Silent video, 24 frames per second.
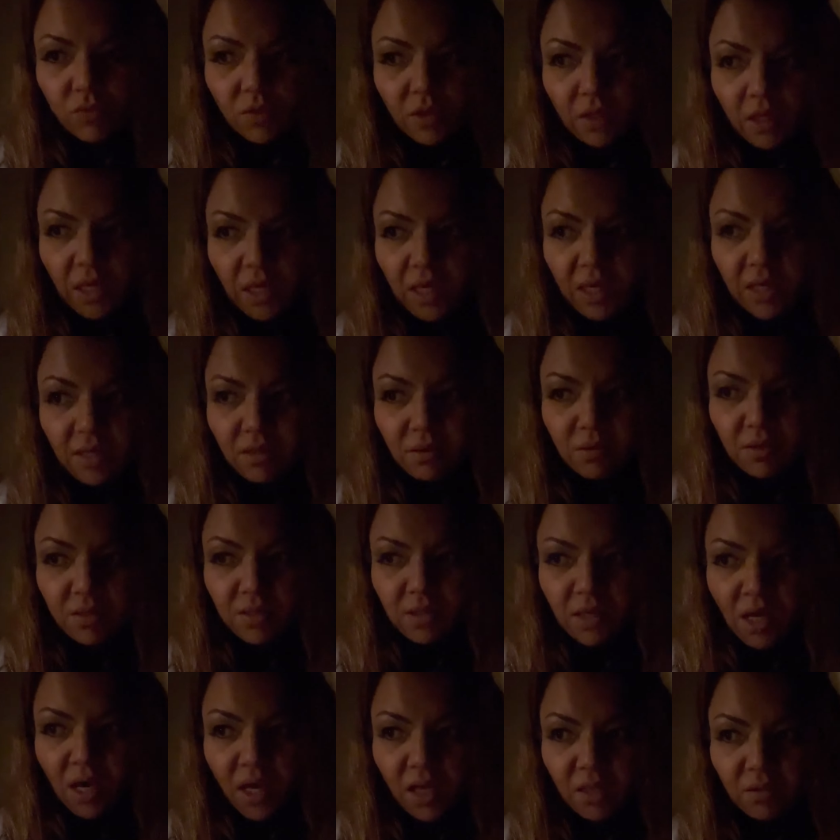He's
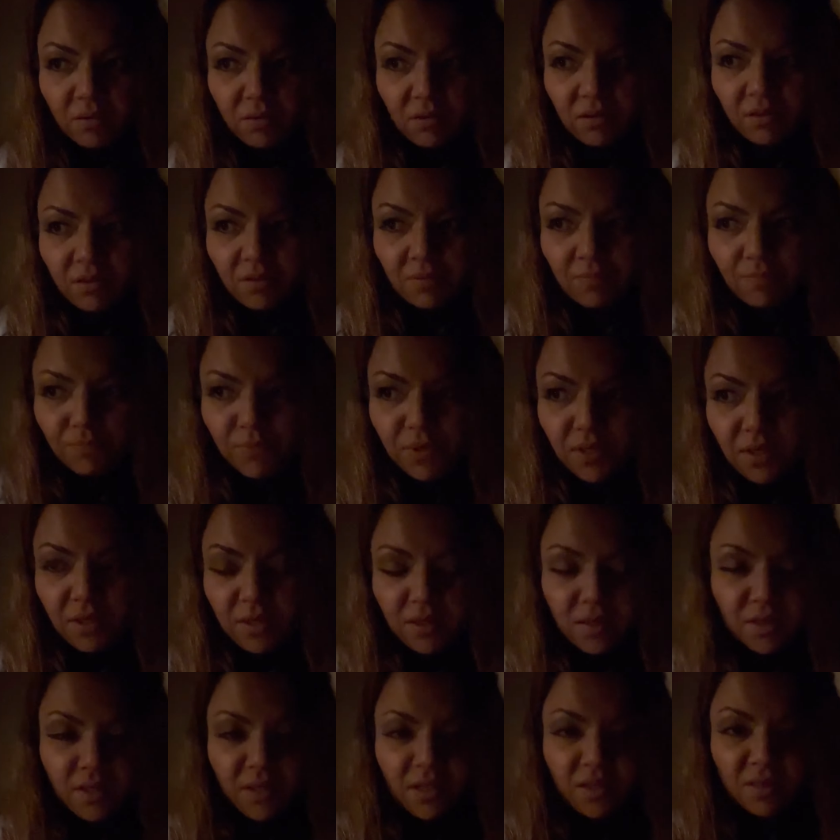got
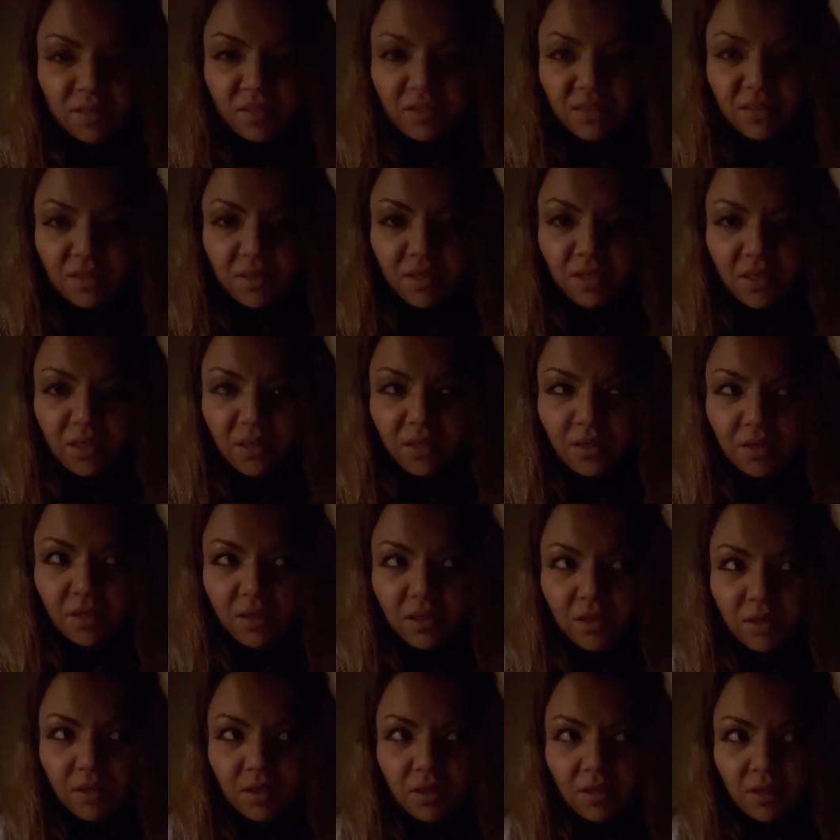PTSD
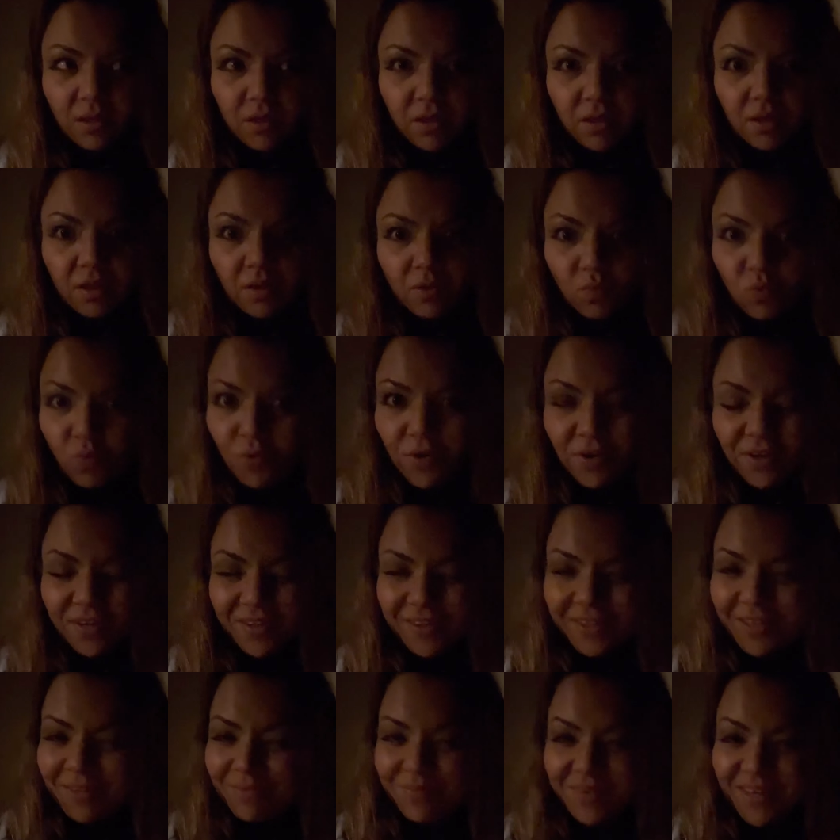worse
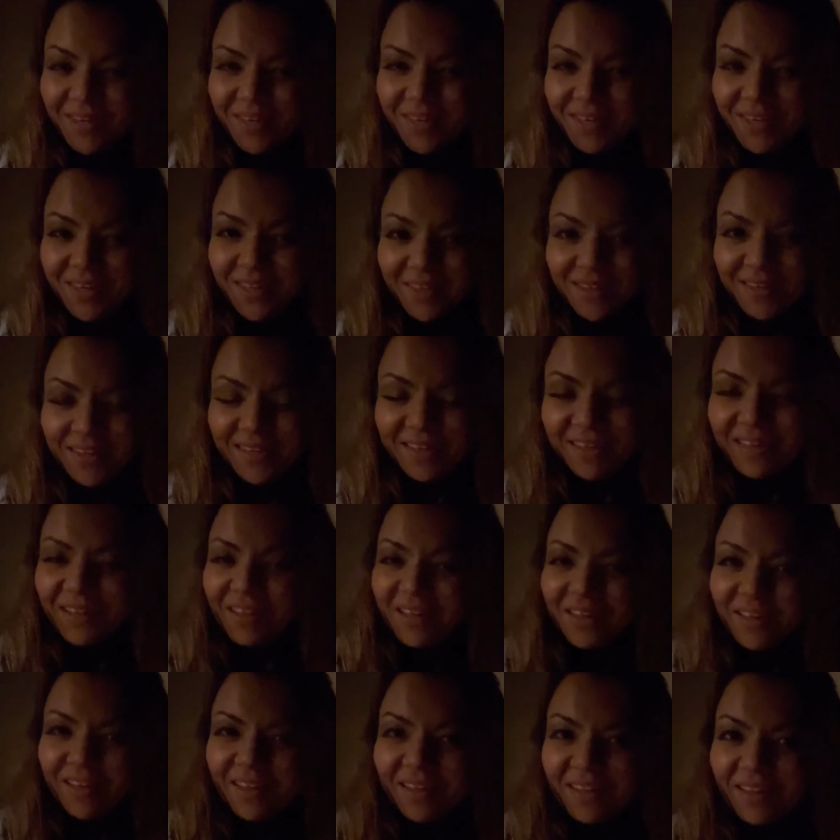than me,
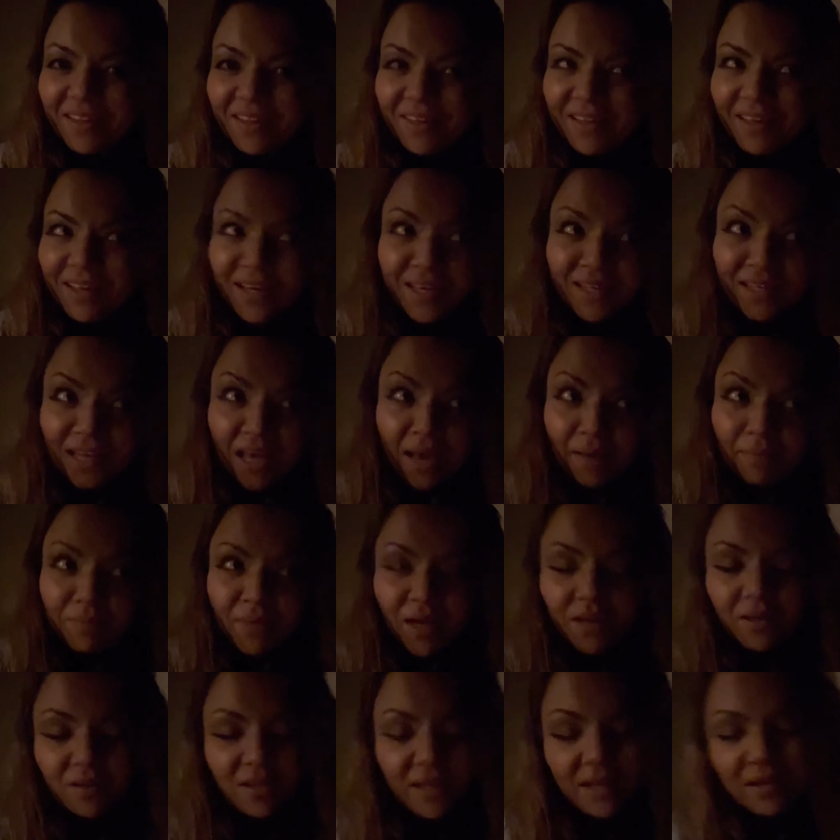and I'm
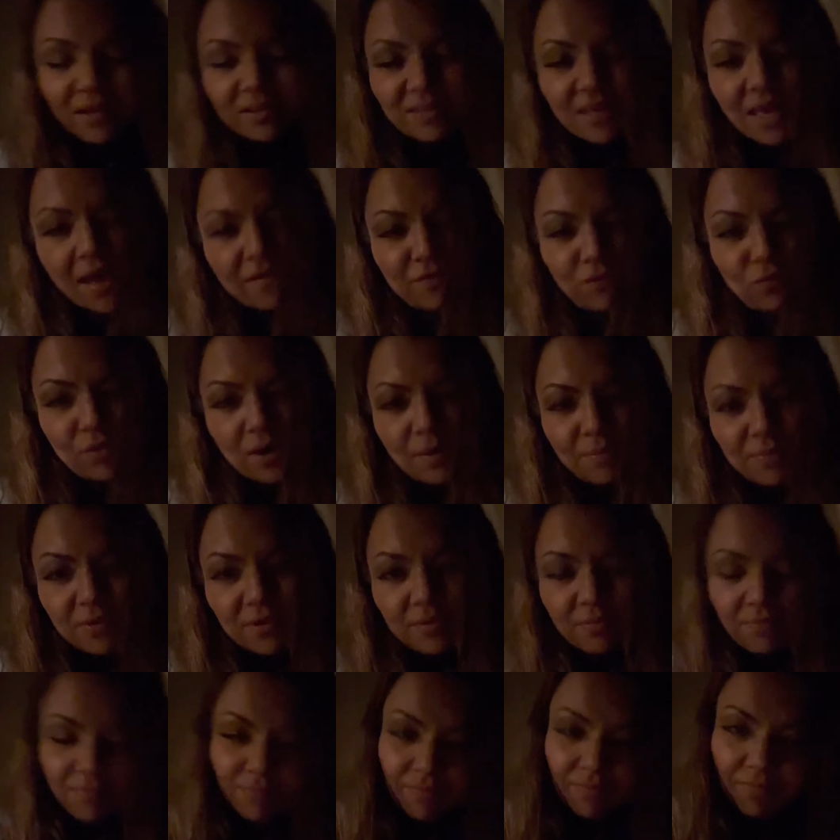not allowed to have a
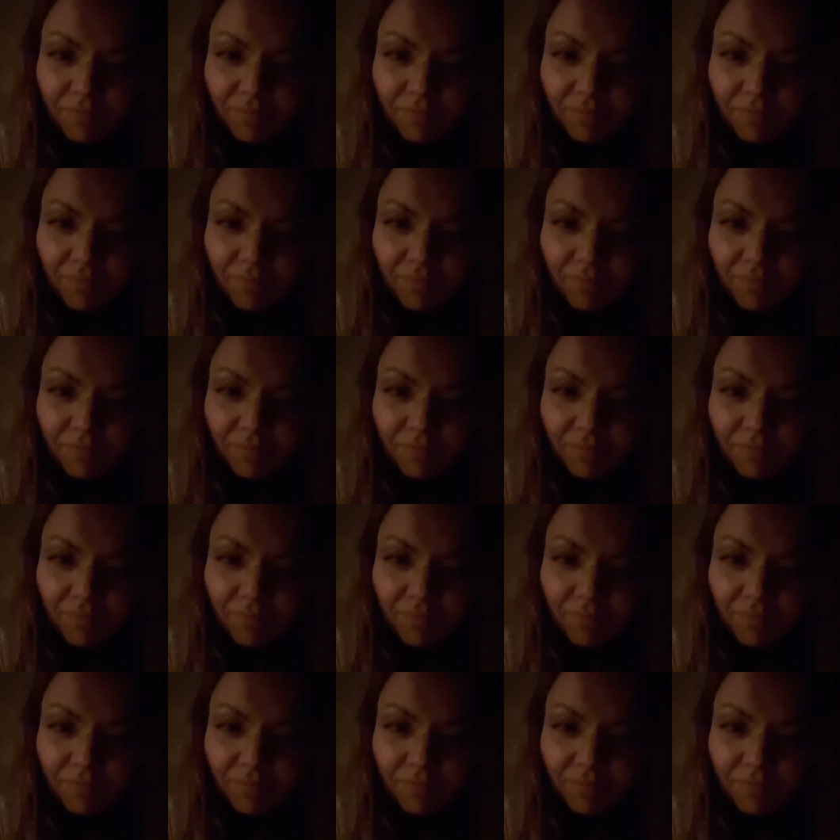weapon.